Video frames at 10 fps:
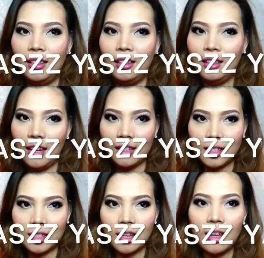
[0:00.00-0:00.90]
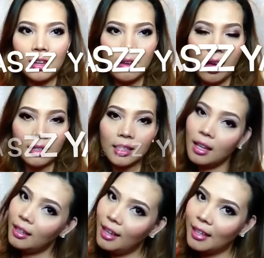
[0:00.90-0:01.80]
yes,
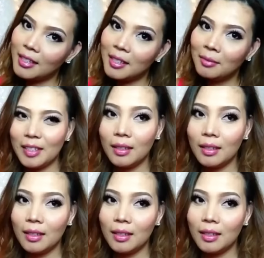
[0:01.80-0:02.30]
yes, yes.